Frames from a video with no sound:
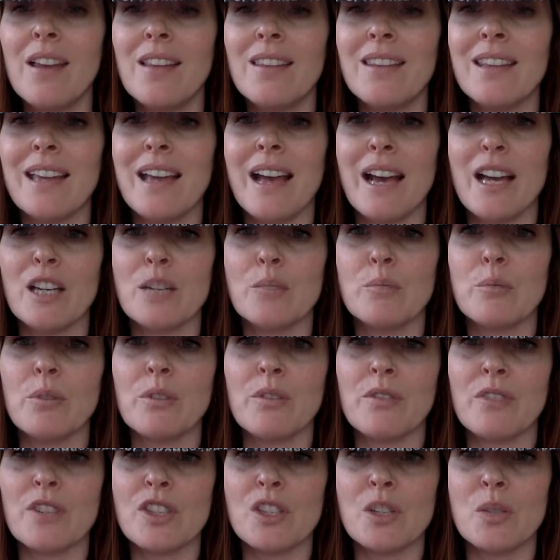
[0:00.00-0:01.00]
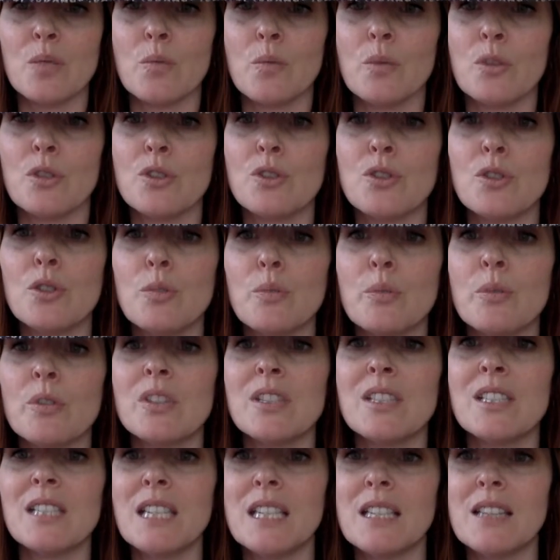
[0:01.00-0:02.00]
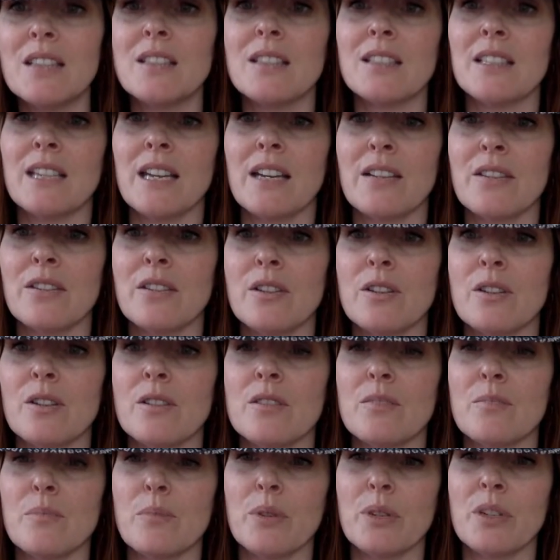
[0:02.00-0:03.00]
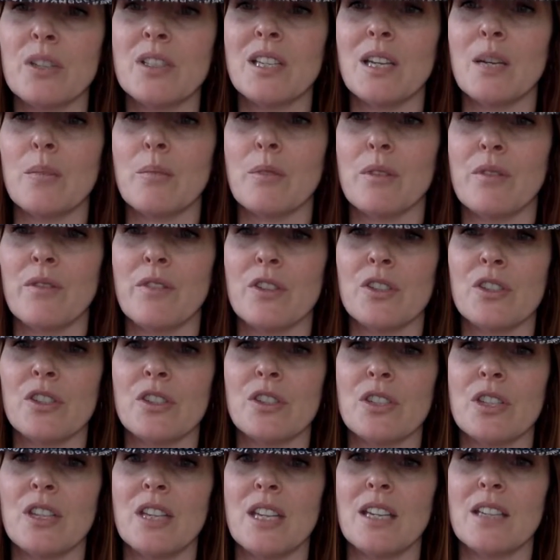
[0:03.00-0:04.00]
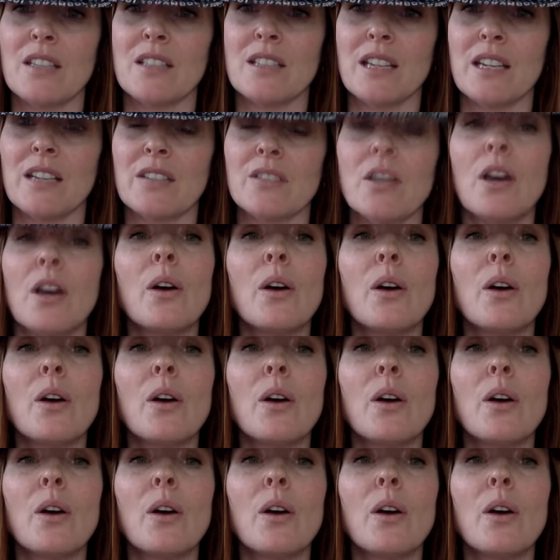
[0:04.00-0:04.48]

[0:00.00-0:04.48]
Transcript: the added provision will supersede the standard preset provision to the extent.